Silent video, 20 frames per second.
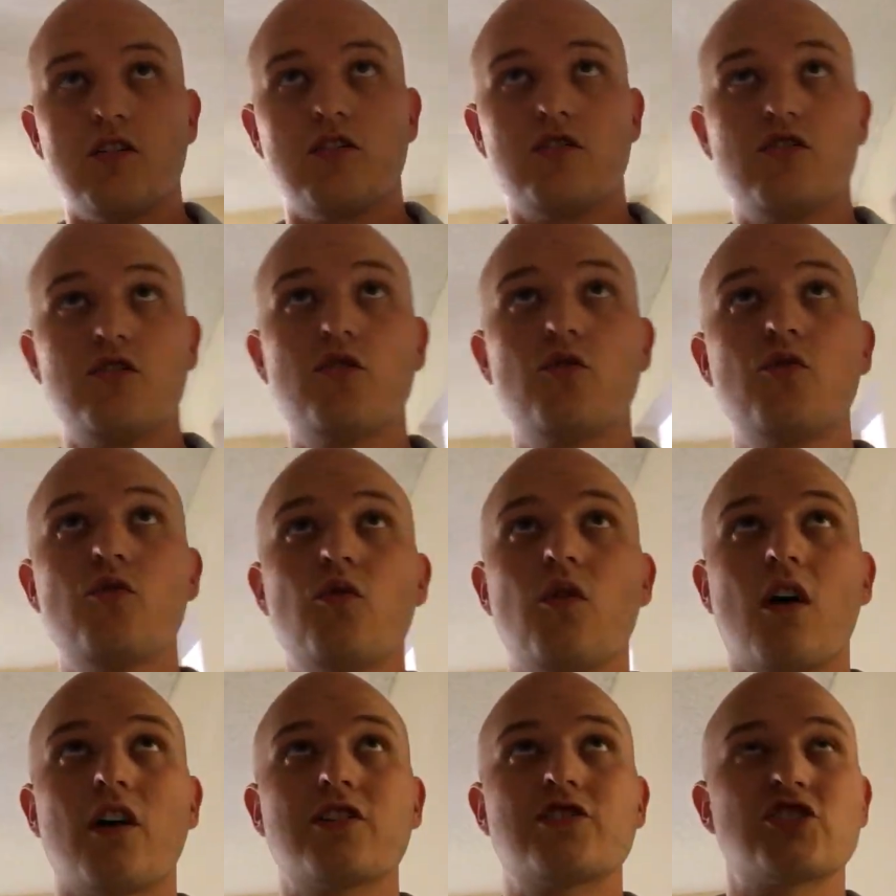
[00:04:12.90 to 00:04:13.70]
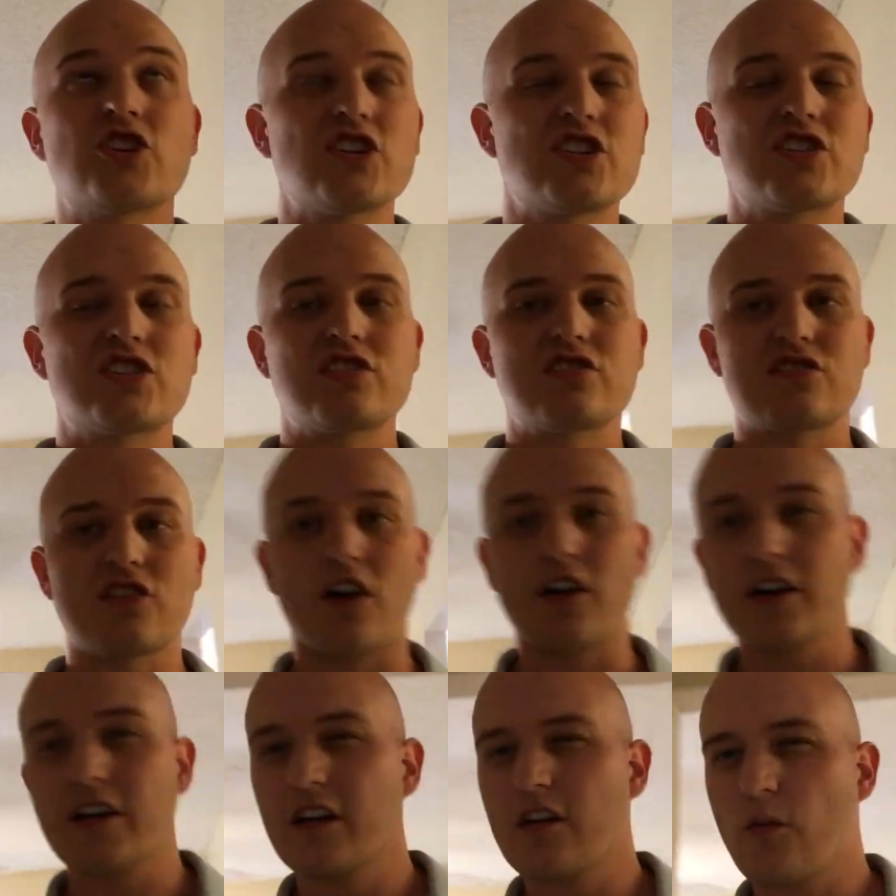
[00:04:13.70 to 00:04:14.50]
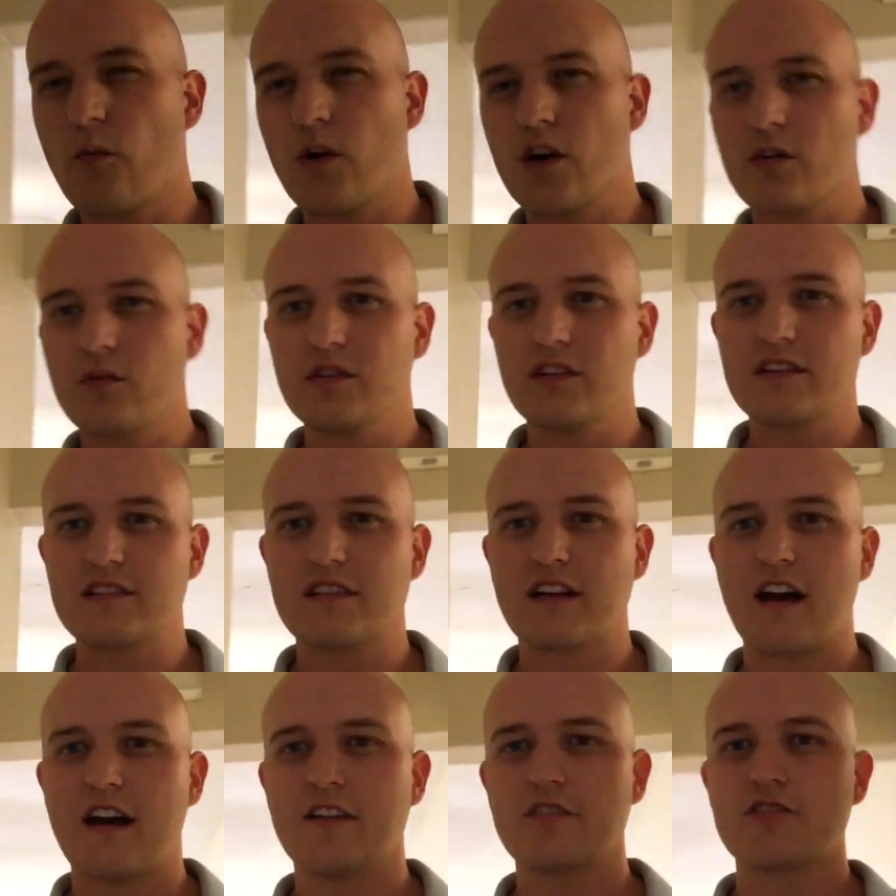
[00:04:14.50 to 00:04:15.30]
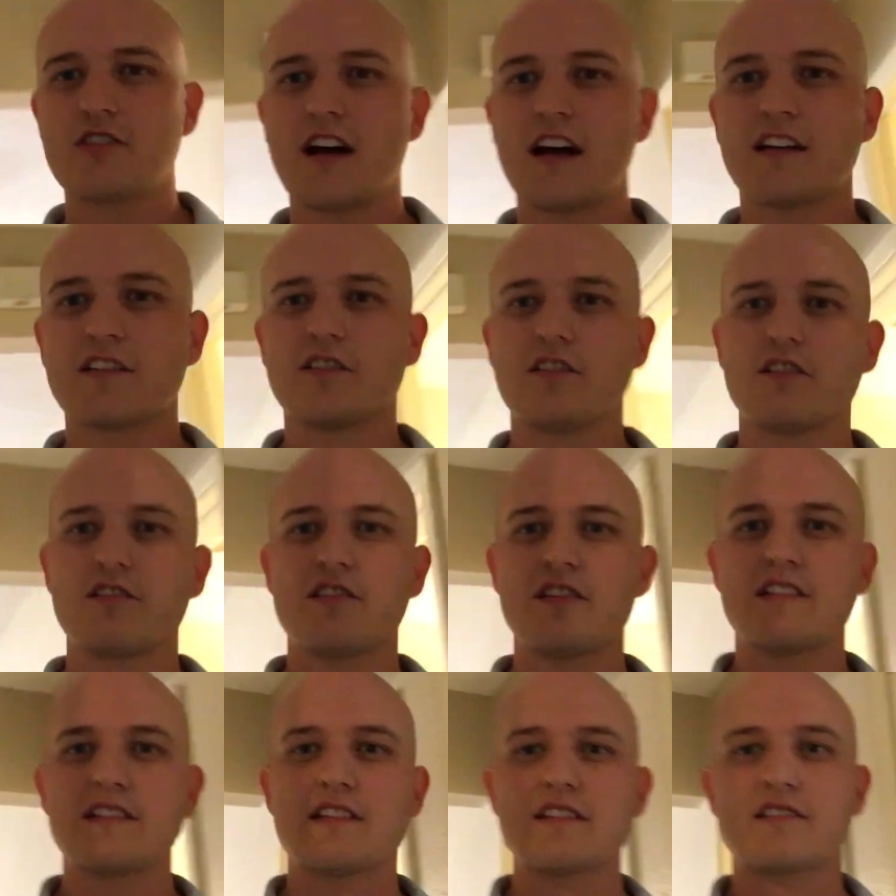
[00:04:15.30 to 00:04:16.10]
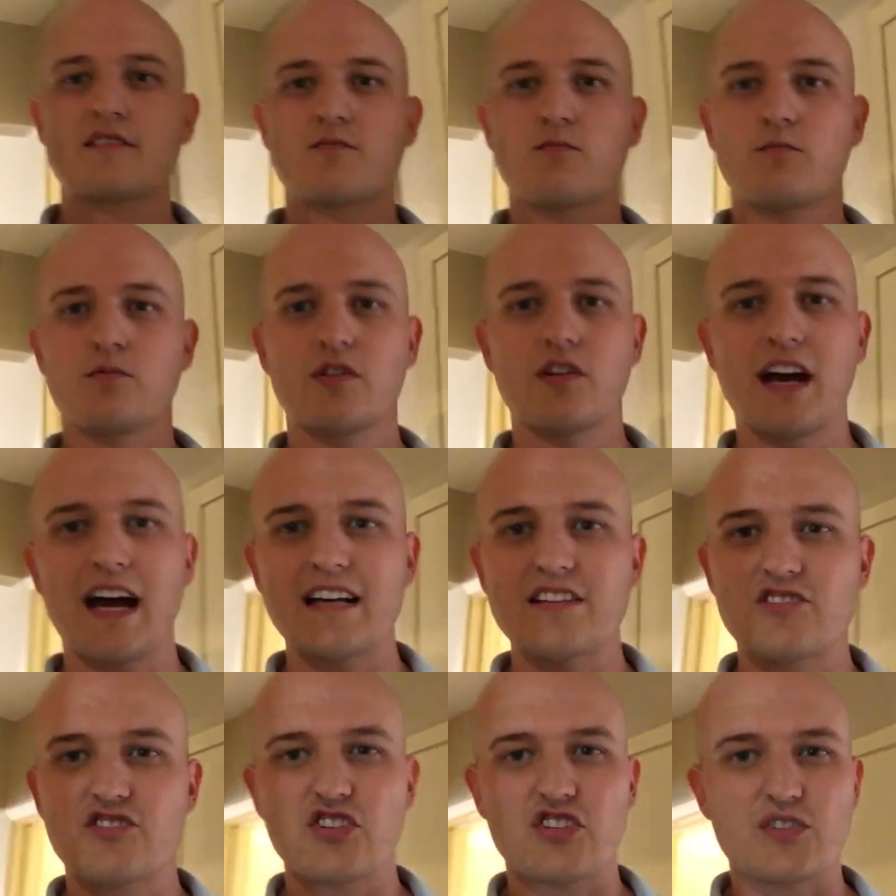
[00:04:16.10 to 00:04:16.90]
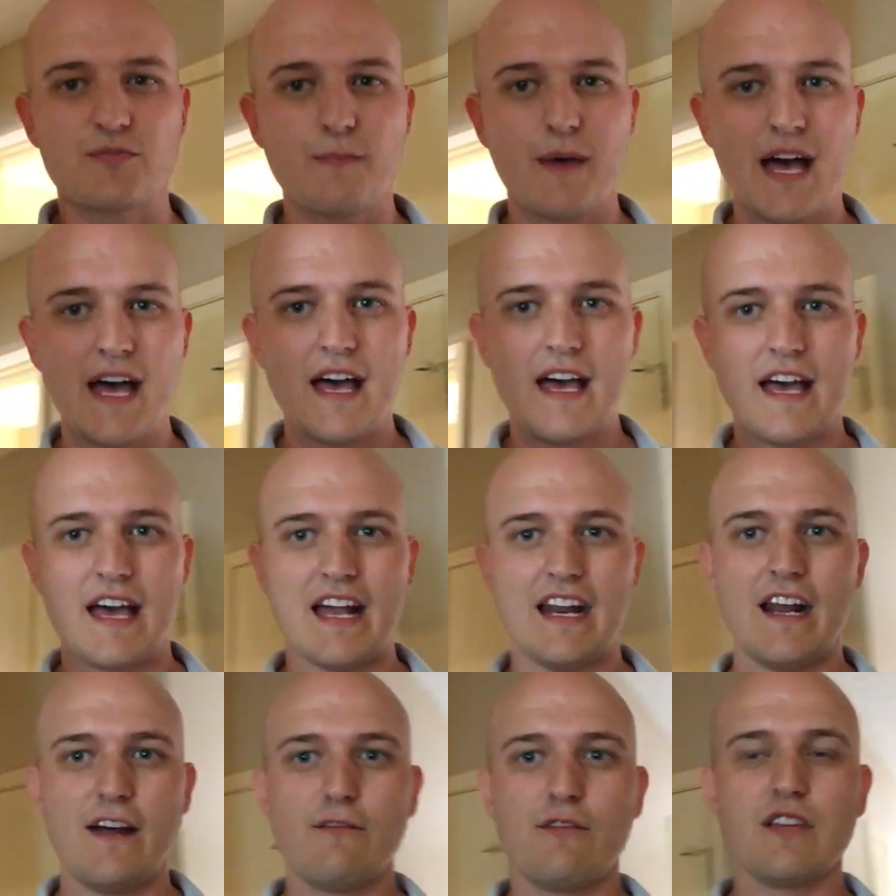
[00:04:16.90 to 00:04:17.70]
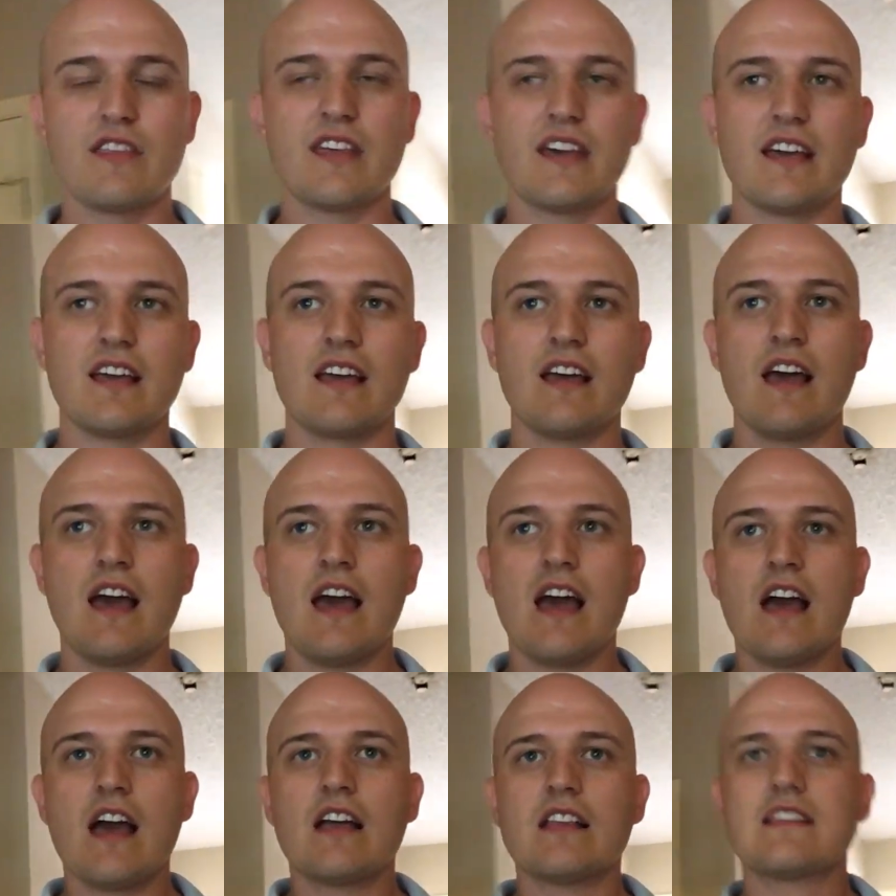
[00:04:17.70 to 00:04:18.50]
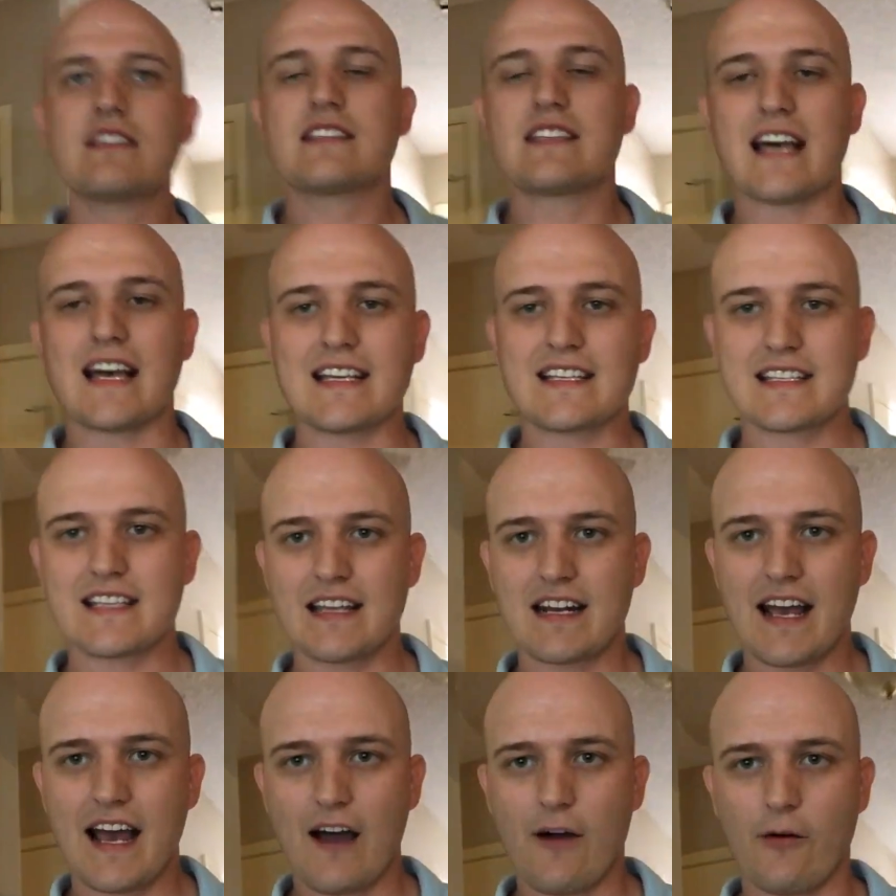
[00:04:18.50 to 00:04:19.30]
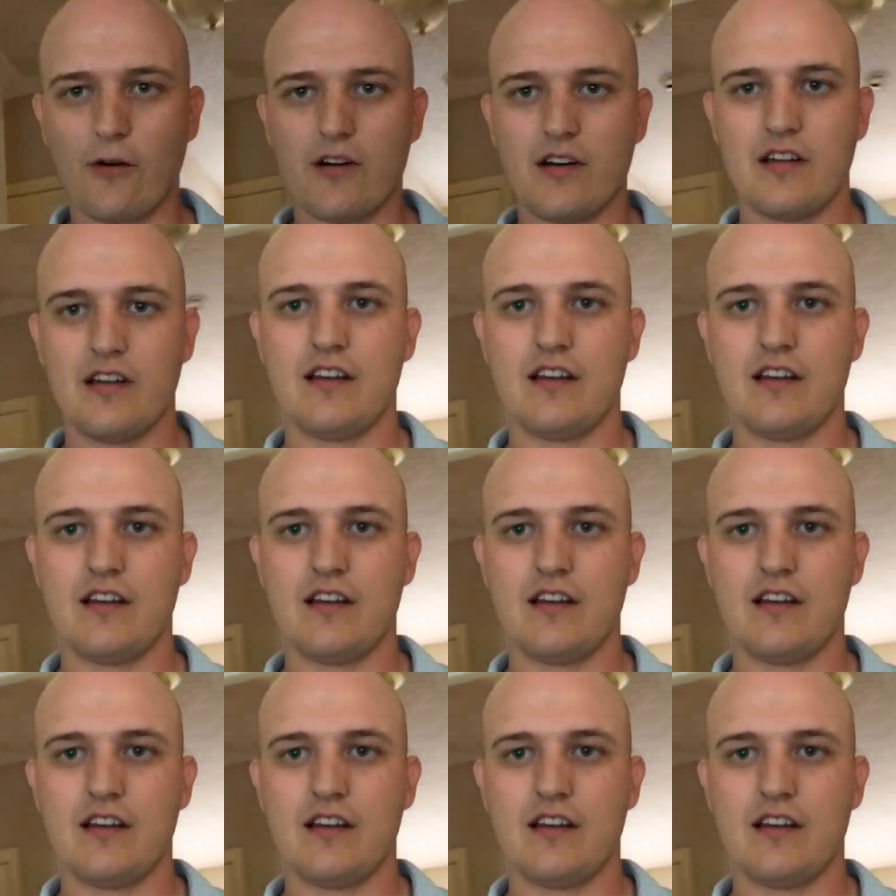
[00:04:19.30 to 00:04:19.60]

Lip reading: you are just starting to work with this contractor, you guys just met and everything, test it out.